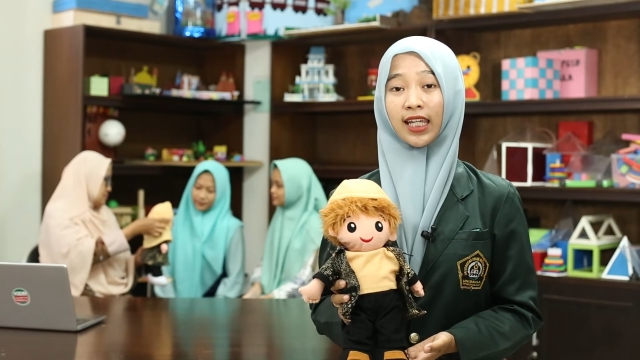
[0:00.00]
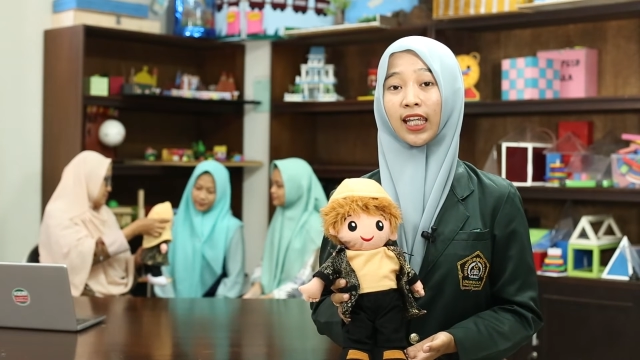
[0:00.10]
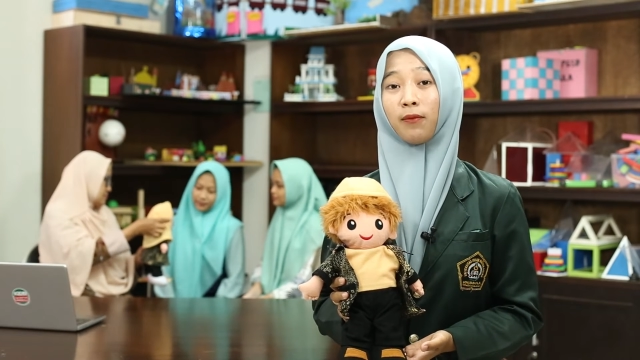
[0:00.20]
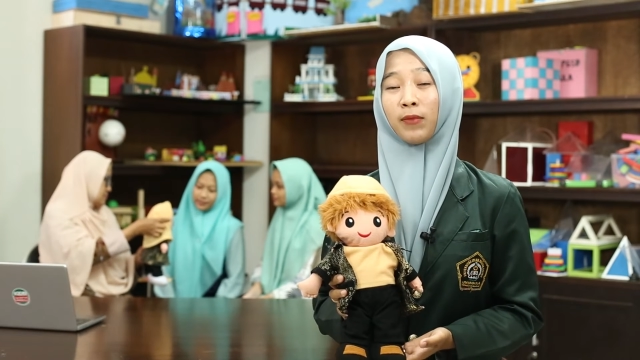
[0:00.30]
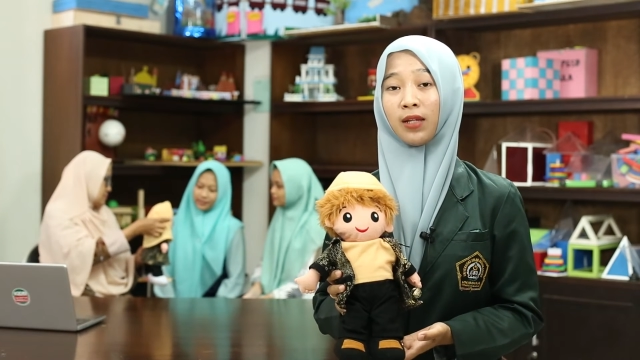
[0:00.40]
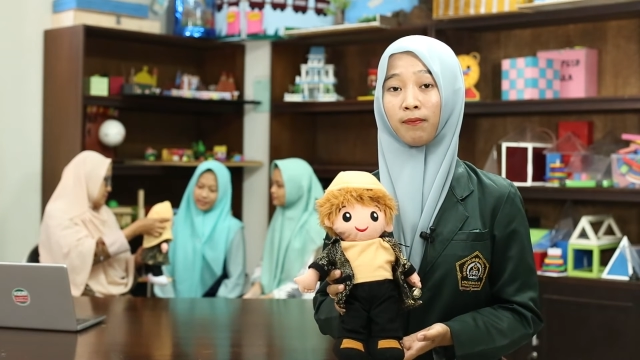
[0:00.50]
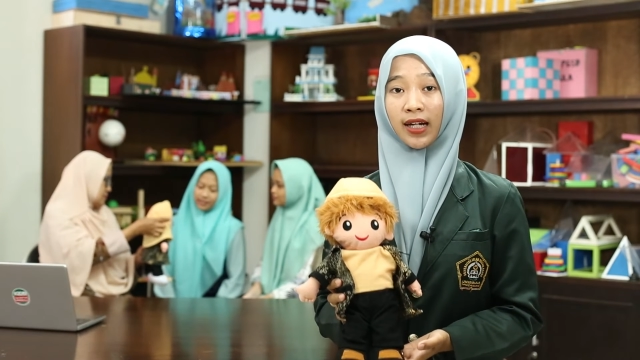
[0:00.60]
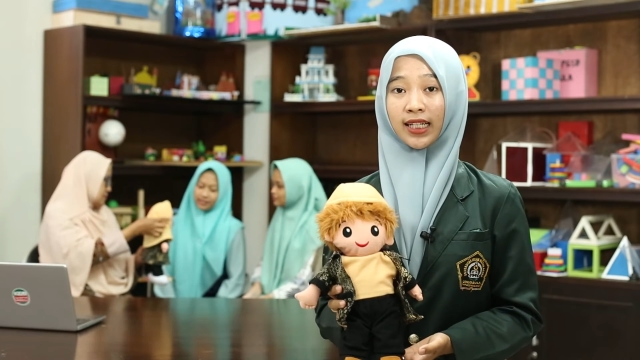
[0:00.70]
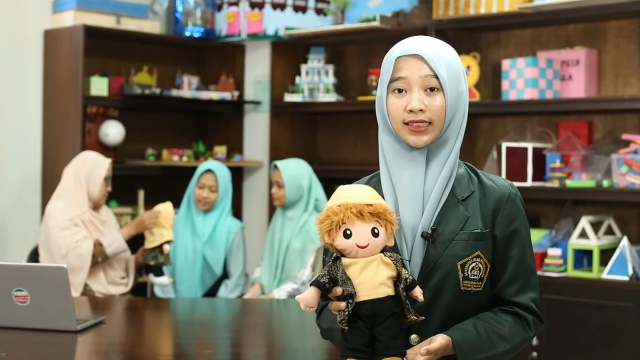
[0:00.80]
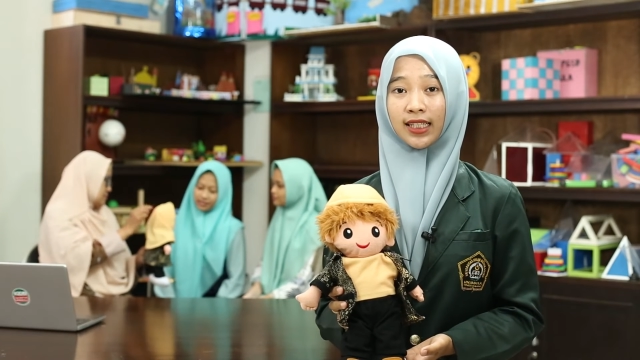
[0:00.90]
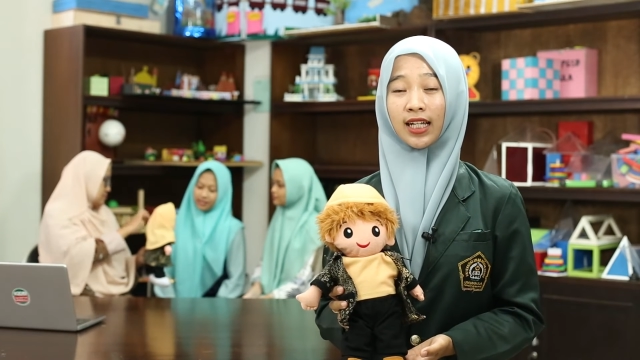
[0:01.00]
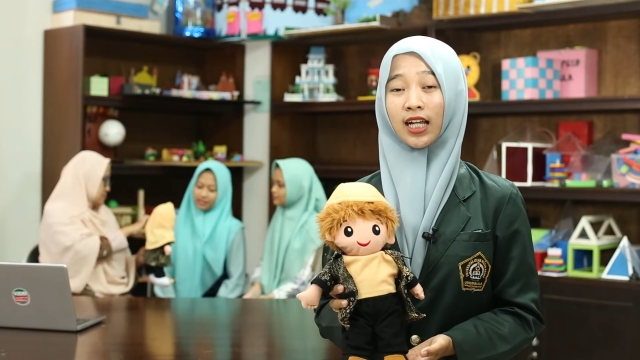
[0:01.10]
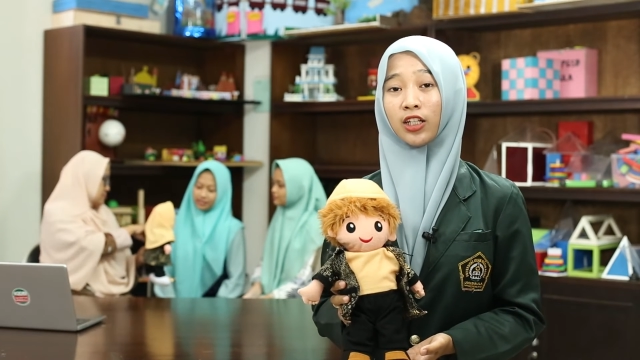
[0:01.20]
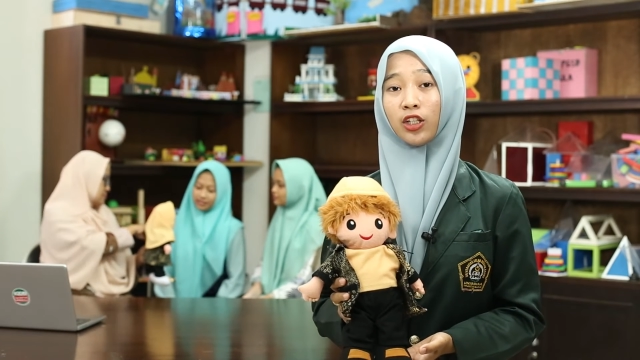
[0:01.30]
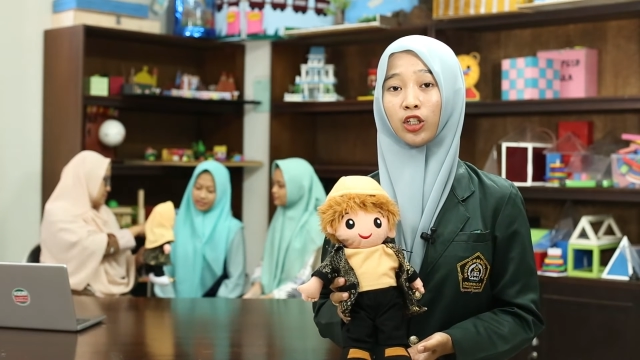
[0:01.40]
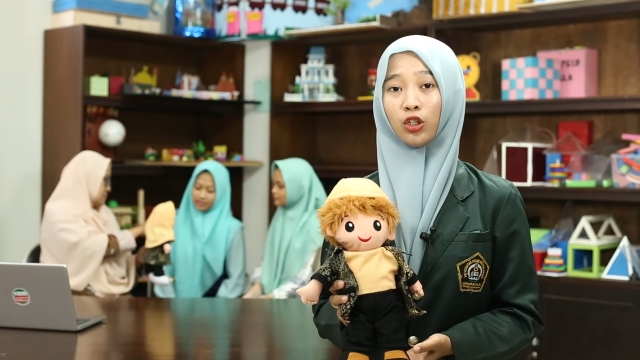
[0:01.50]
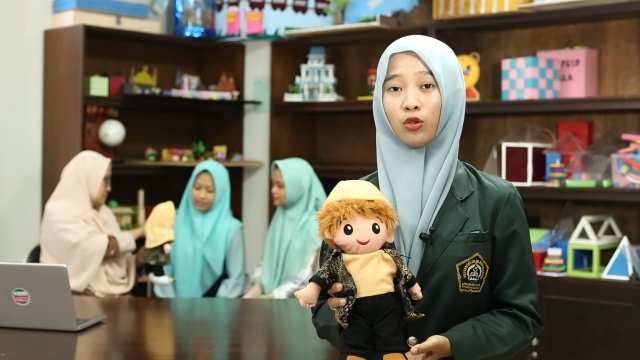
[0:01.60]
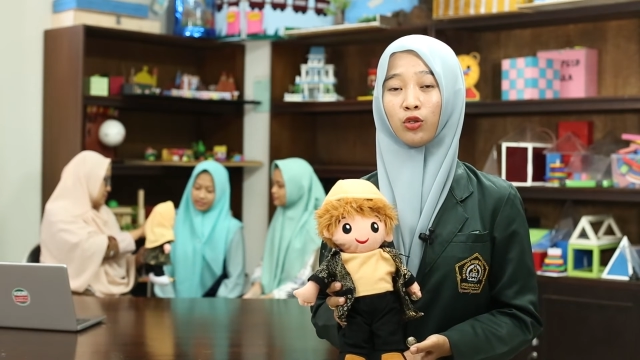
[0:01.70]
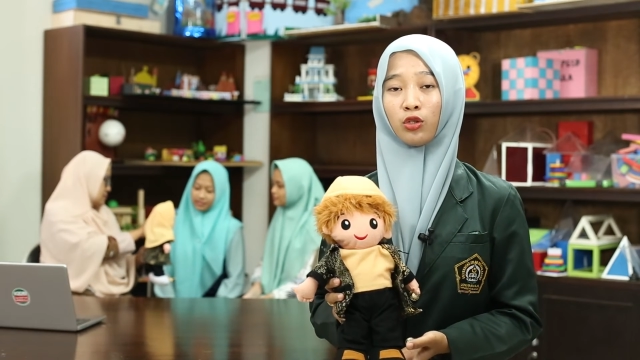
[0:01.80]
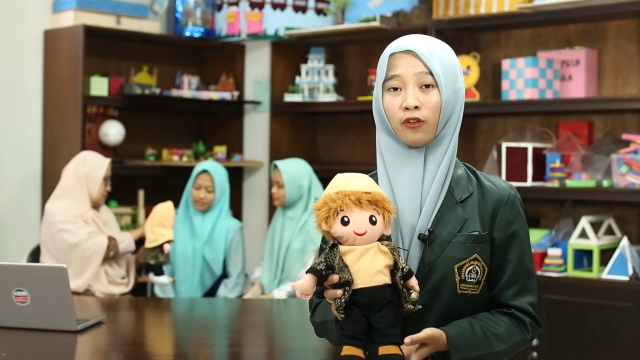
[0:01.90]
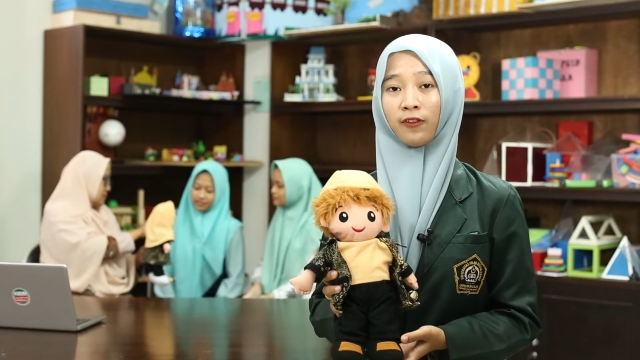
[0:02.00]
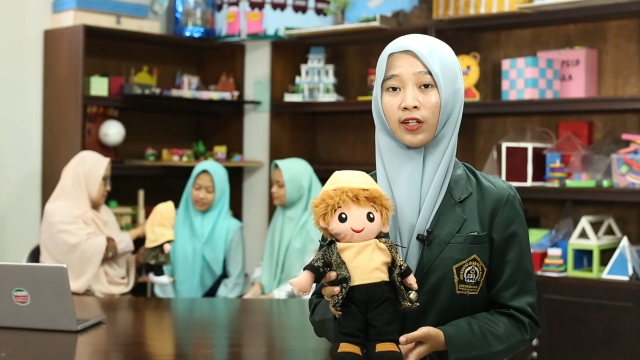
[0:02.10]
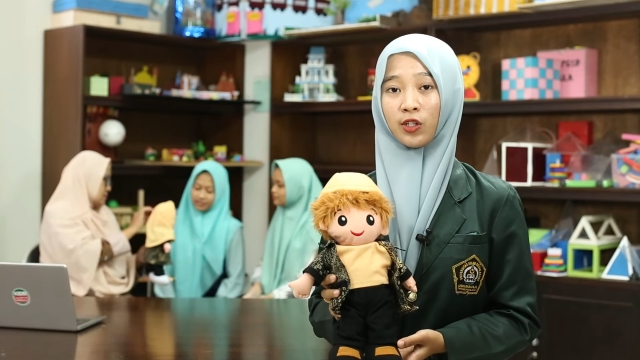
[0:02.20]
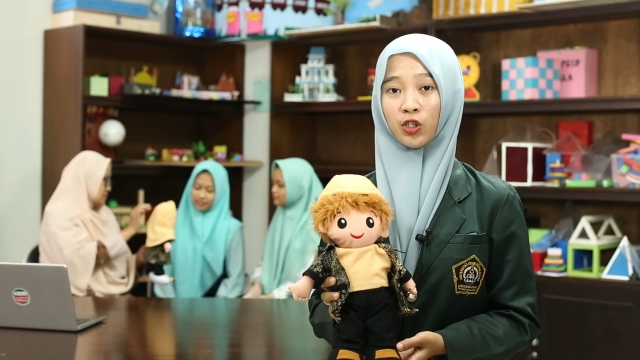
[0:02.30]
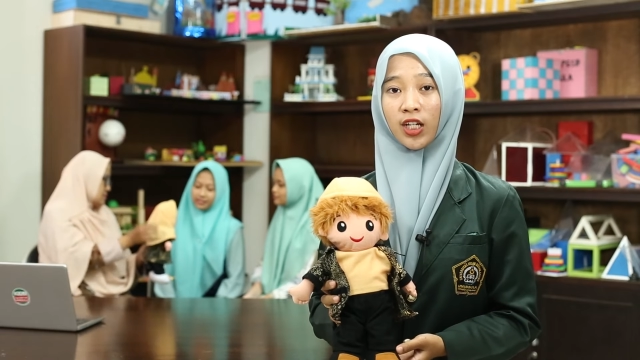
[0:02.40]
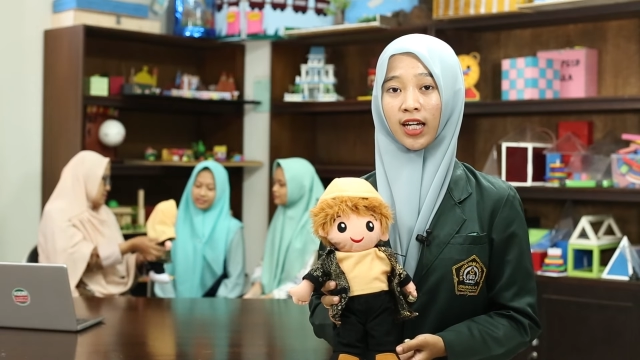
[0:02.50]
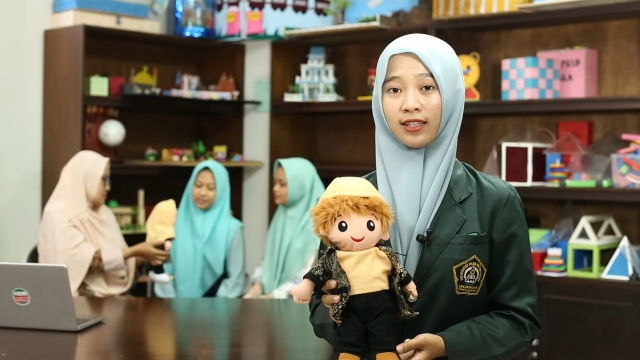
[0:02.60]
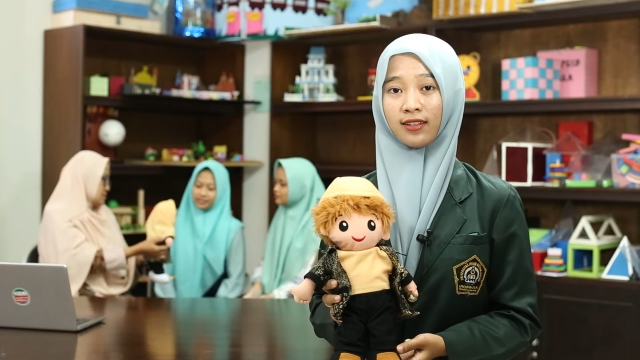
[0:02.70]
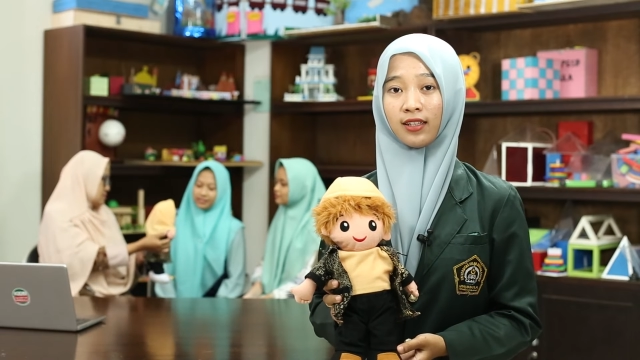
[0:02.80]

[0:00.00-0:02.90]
in minimizing the use of gadget